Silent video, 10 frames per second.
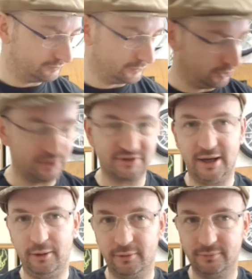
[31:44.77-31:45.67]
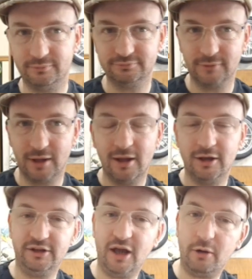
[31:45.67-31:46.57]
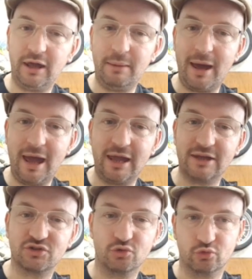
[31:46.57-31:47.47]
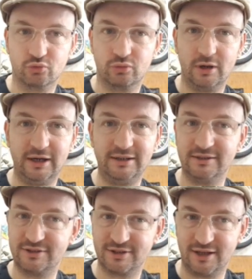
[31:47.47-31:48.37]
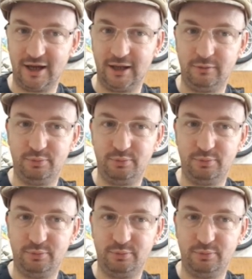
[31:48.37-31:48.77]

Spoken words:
Oh, it's loud. Yogi Bear's Great Escape.